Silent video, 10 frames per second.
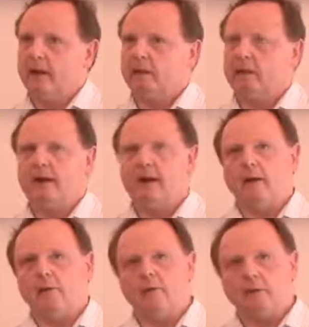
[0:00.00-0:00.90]
I'm trying to
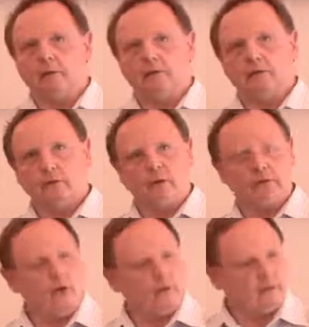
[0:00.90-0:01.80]
help the children
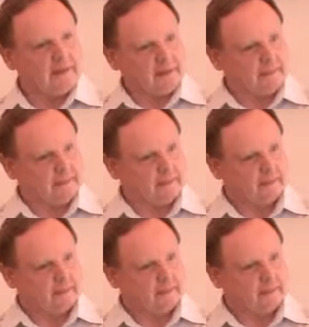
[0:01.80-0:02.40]
solve conflict